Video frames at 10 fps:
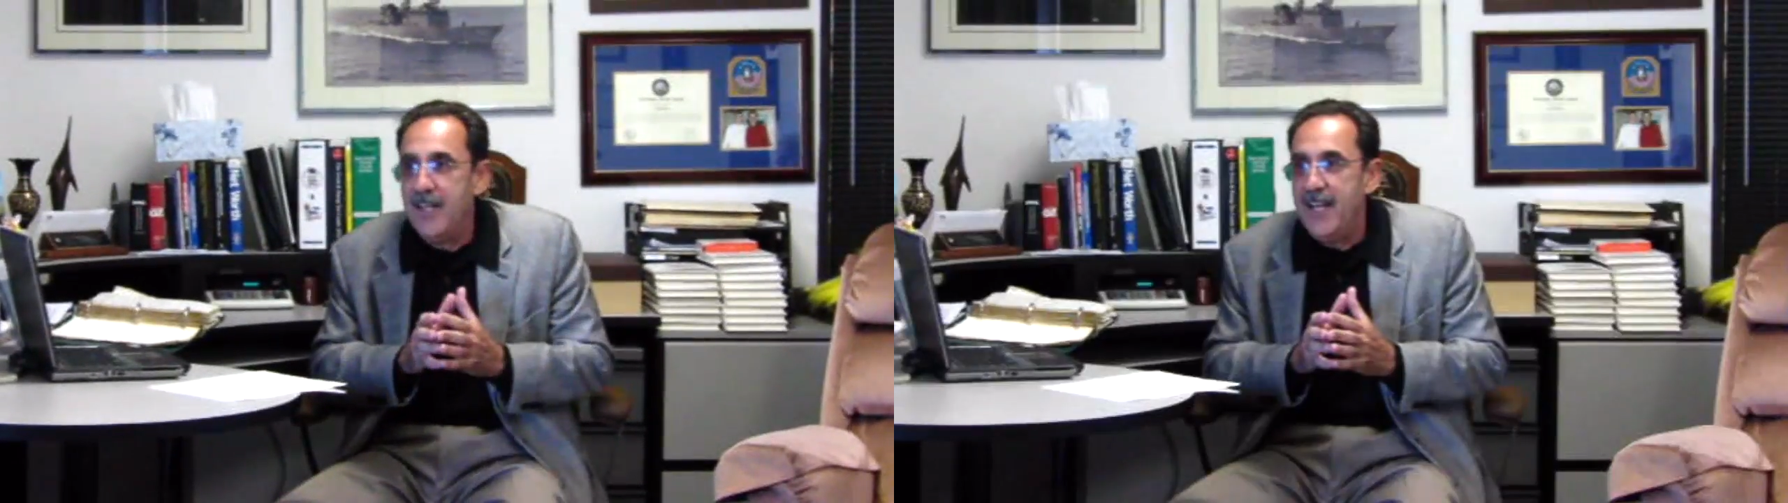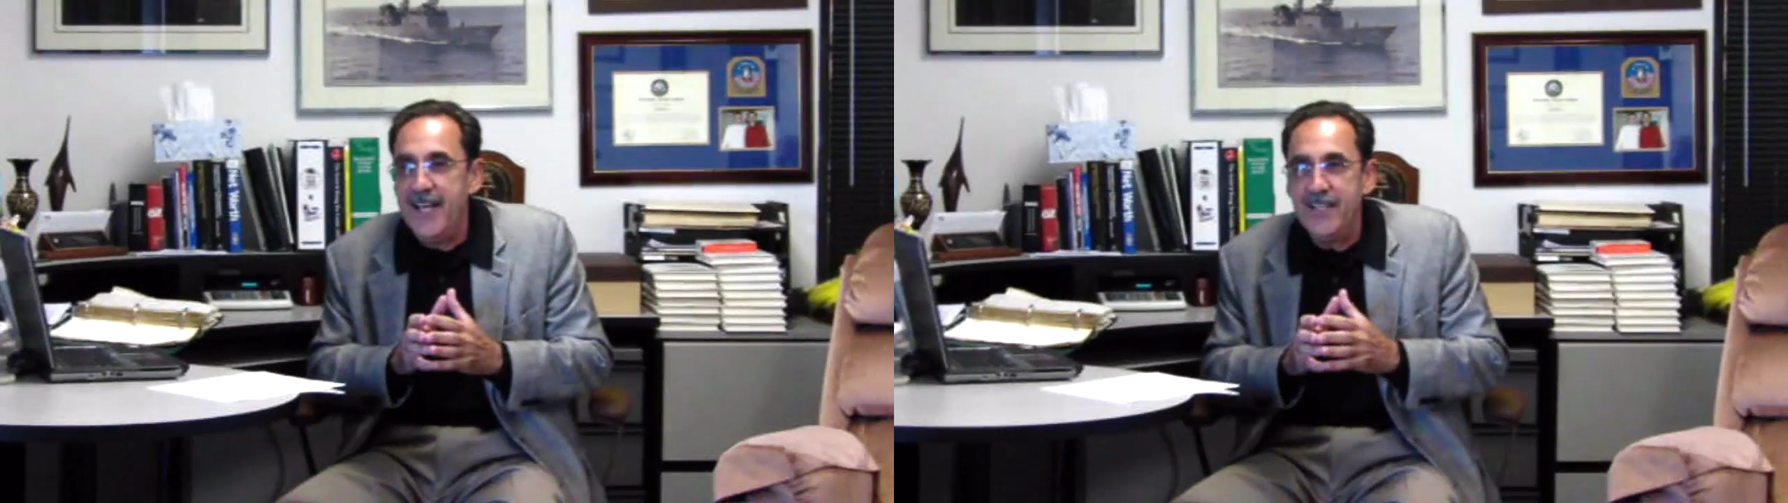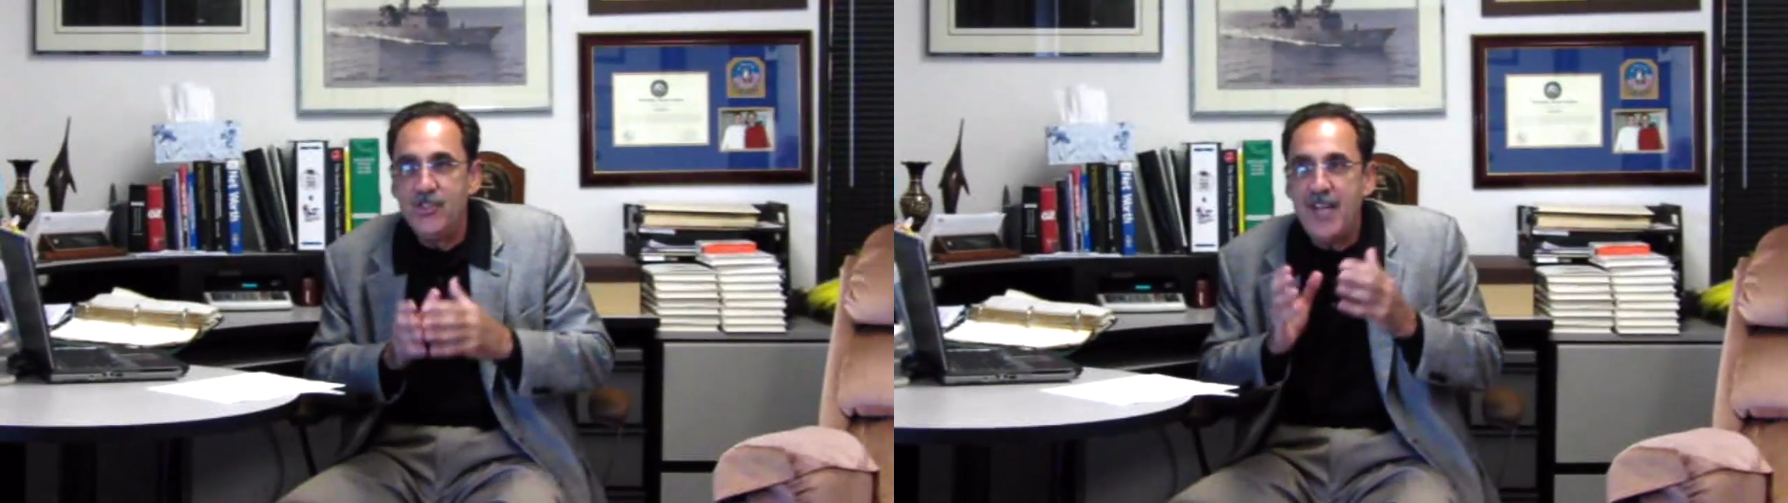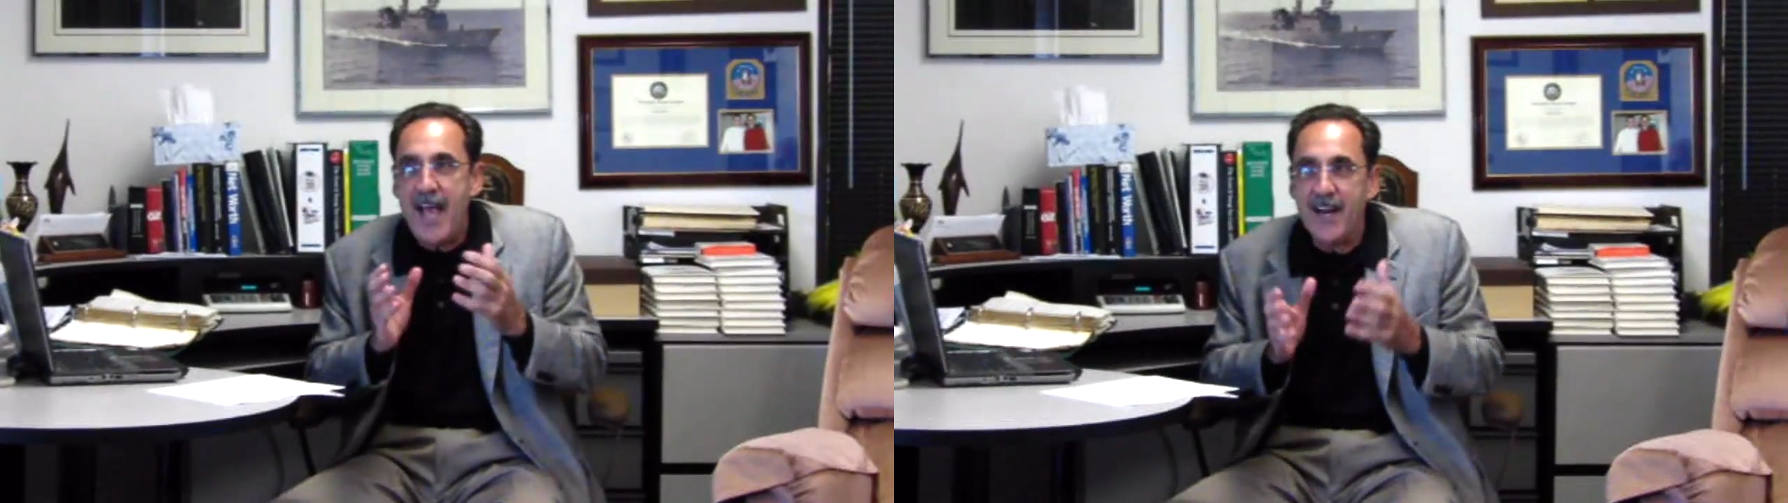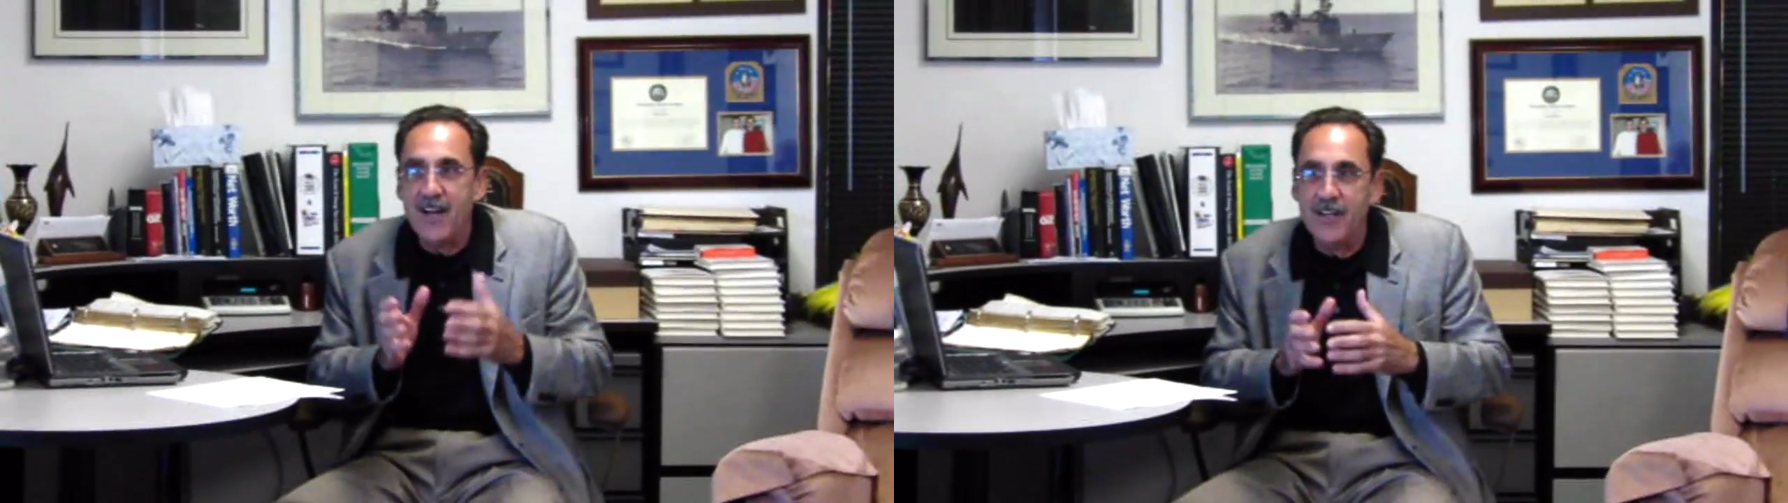And
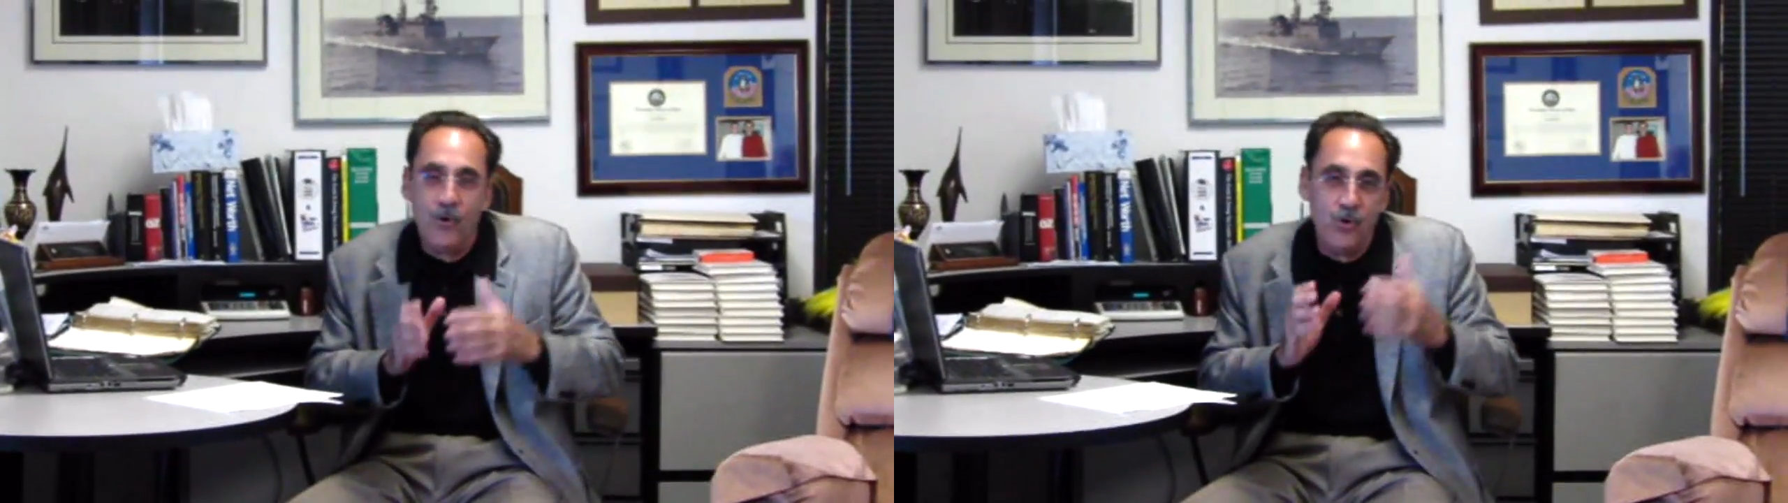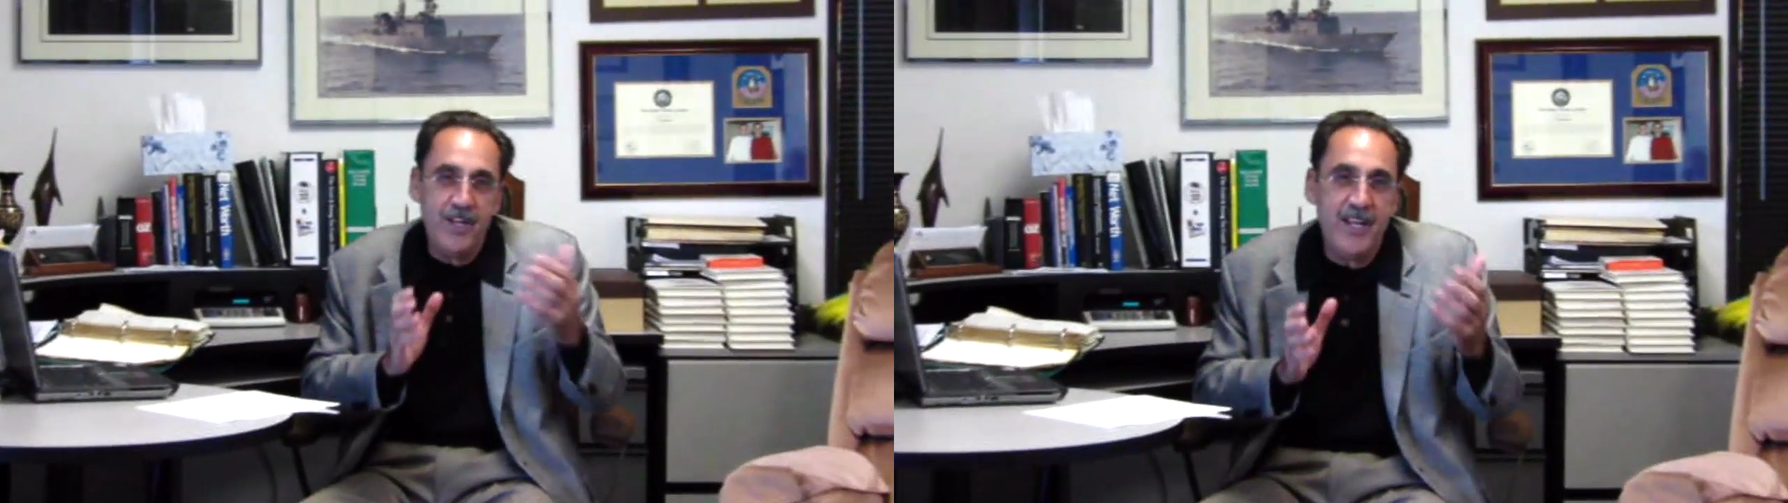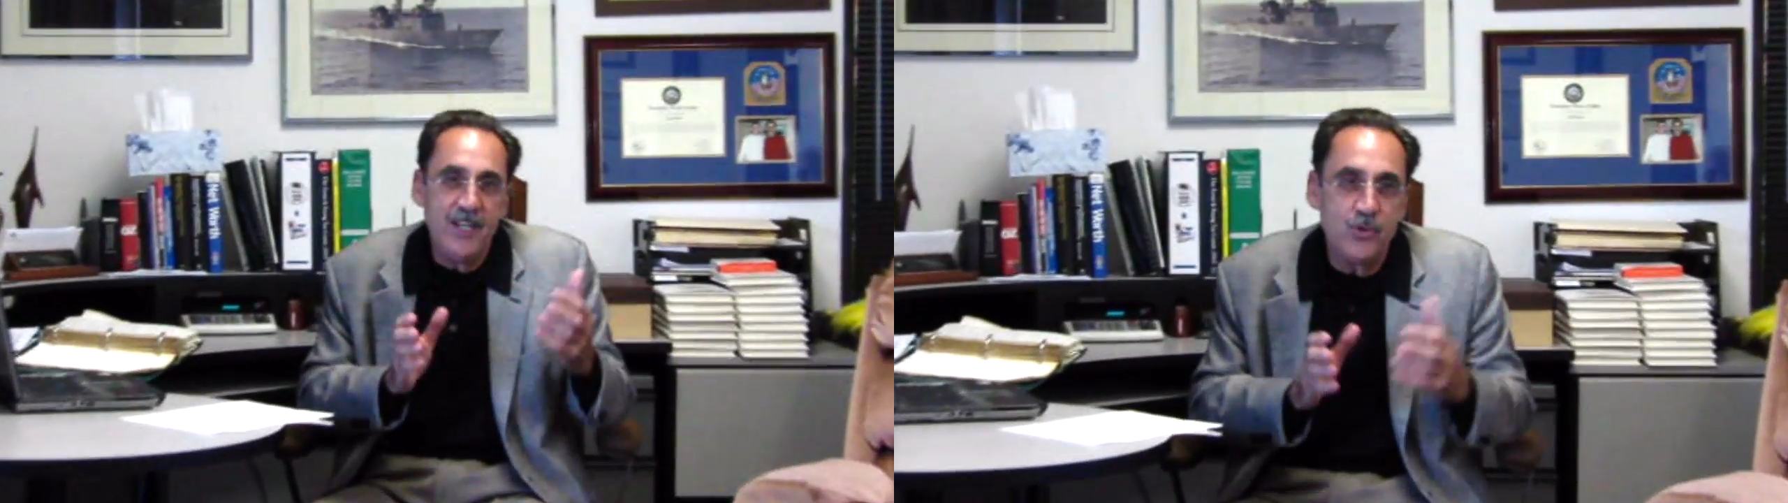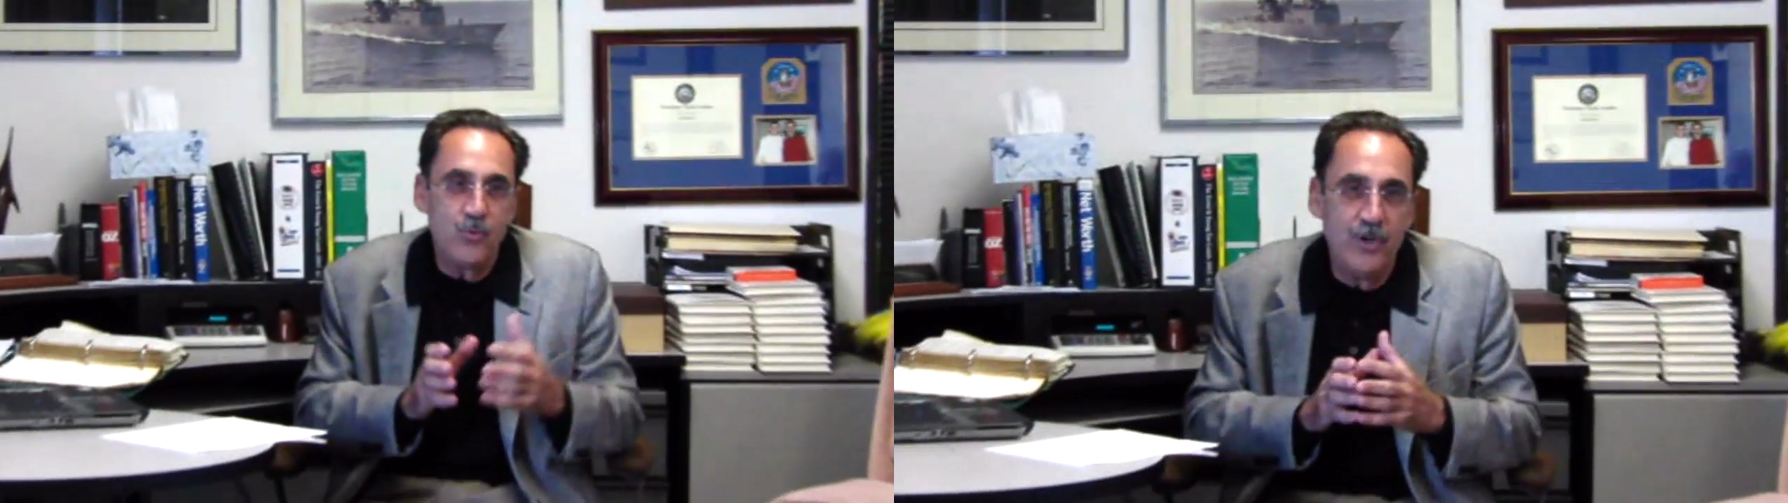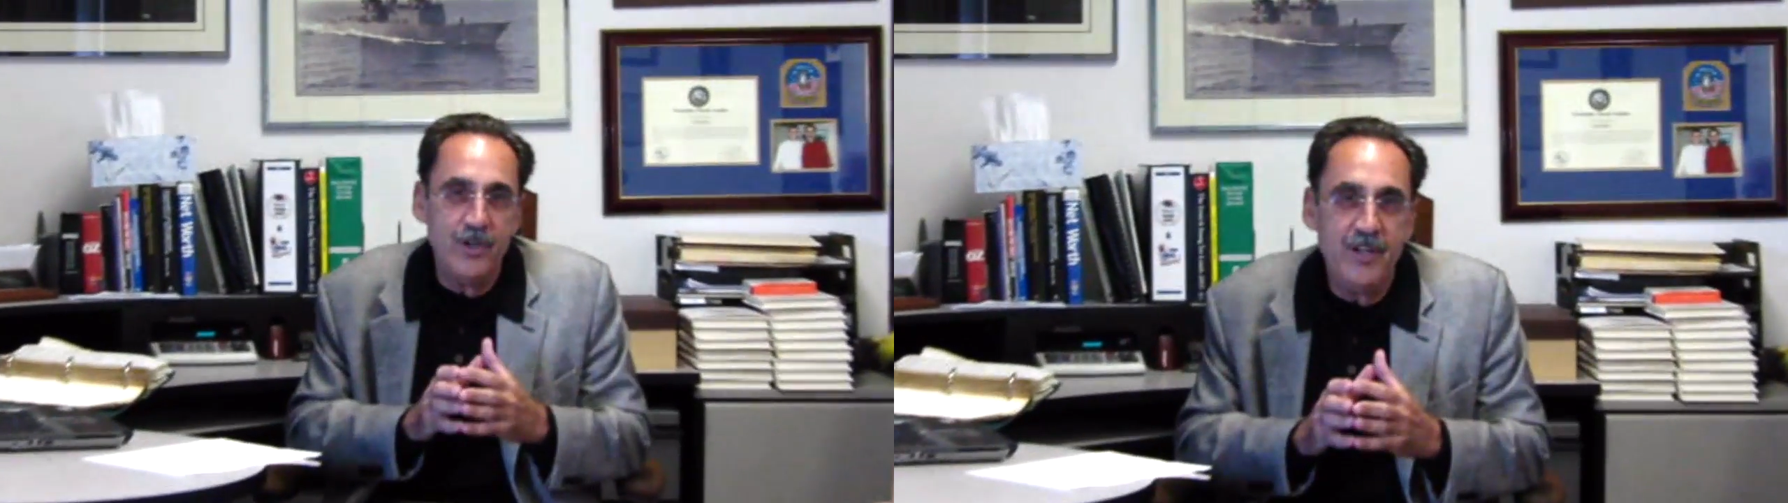chattel, an old English
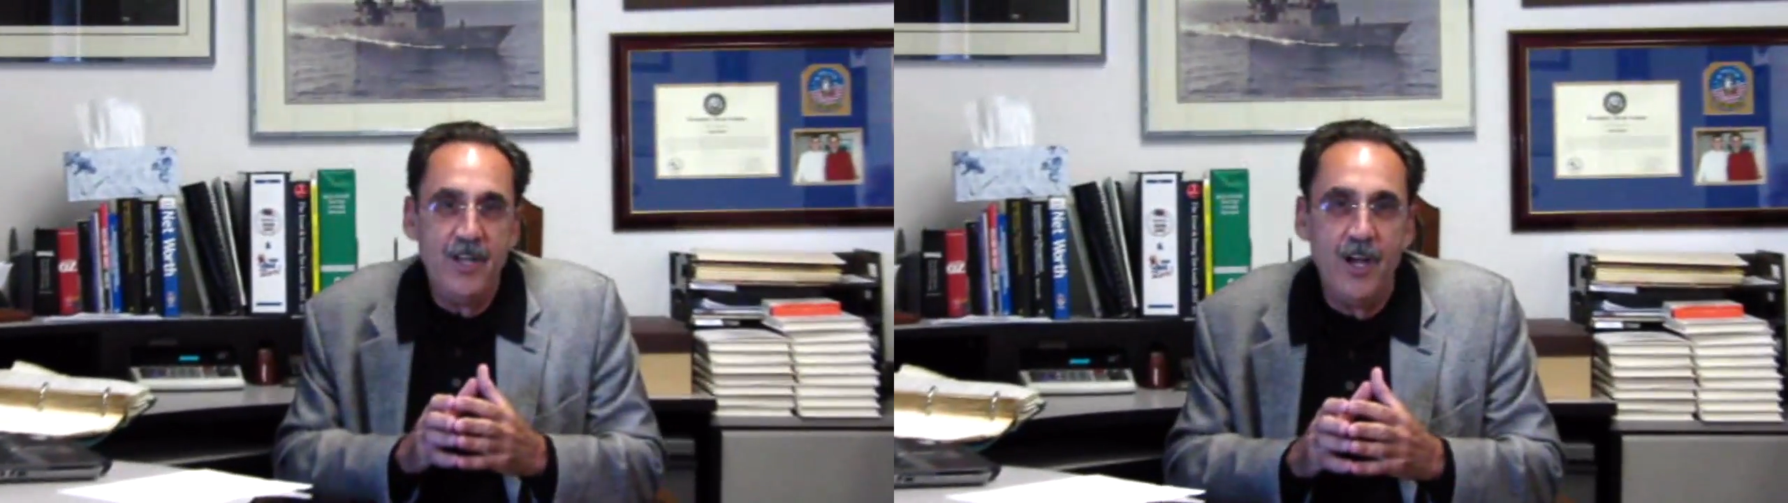word